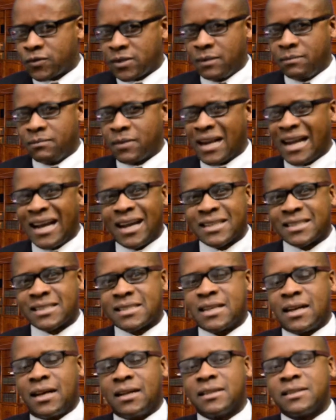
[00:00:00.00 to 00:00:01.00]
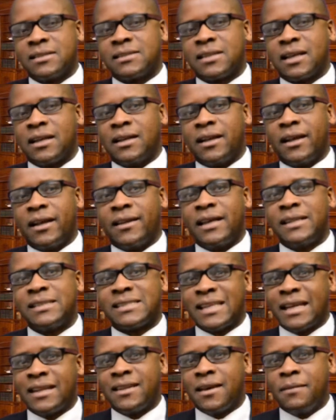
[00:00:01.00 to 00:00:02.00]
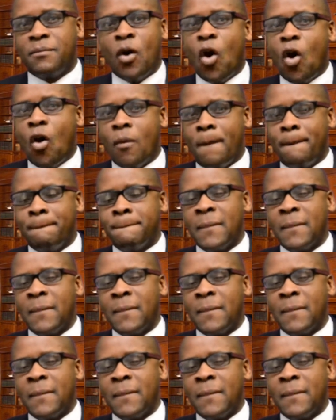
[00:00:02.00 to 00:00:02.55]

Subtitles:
some CAT scans, and they send them home.